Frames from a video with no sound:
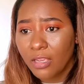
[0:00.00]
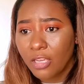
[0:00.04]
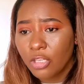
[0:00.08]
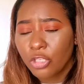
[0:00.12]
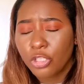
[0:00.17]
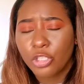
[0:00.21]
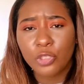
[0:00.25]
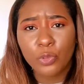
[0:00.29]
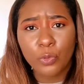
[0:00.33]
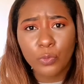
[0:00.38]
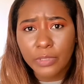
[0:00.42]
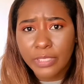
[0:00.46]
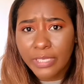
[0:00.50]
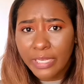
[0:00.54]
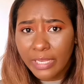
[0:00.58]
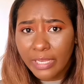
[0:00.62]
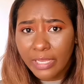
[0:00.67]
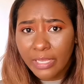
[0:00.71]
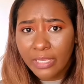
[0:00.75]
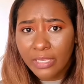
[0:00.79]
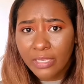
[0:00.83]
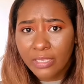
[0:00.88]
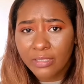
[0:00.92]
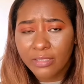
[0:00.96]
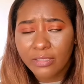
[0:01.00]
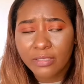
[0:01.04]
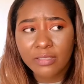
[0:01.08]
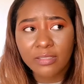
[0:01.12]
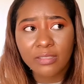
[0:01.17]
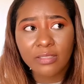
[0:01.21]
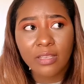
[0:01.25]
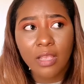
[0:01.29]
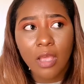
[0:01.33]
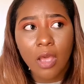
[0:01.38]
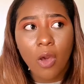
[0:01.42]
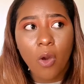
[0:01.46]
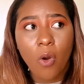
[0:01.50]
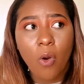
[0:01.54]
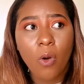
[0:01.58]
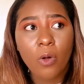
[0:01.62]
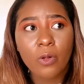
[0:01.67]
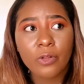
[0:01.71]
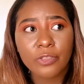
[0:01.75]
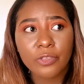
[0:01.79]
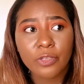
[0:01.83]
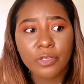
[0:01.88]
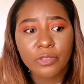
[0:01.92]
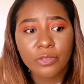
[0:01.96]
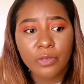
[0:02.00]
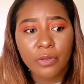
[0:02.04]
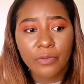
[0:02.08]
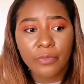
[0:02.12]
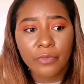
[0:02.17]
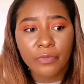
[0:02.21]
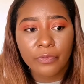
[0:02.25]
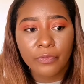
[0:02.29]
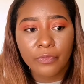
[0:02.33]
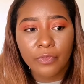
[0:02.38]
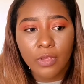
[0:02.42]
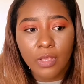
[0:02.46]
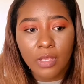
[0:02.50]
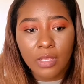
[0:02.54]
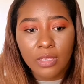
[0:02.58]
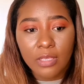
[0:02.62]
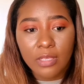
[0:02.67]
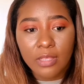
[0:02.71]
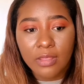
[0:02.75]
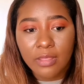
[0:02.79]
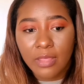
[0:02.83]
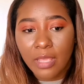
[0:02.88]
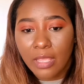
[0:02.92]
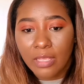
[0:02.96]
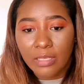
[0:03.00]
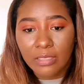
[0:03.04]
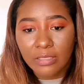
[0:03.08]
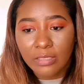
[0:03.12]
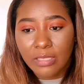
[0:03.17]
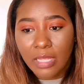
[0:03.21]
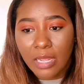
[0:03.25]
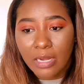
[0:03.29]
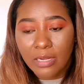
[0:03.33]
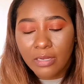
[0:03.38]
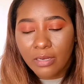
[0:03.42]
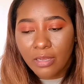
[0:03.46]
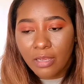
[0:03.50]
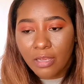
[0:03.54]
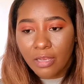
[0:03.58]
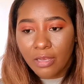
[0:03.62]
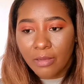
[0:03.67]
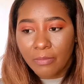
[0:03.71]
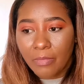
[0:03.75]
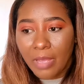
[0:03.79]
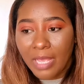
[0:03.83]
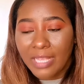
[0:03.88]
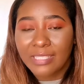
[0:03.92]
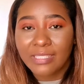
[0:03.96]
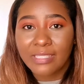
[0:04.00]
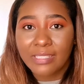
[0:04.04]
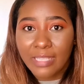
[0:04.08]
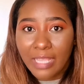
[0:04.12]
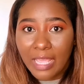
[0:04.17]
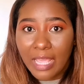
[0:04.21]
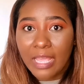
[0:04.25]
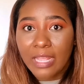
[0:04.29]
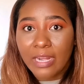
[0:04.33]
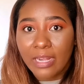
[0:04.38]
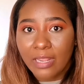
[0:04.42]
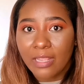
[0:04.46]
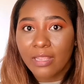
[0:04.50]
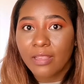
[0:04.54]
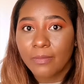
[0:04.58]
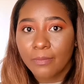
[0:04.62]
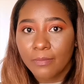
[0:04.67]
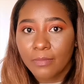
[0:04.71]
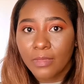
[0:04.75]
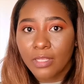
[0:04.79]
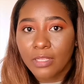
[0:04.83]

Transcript: shootings, all sorts of things that are scary.